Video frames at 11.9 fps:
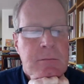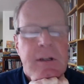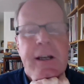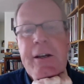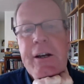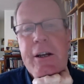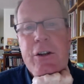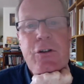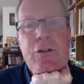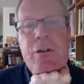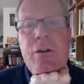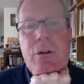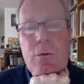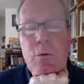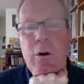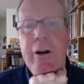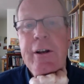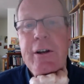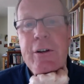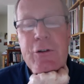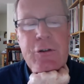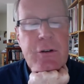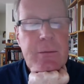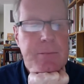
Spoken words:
It is what it is.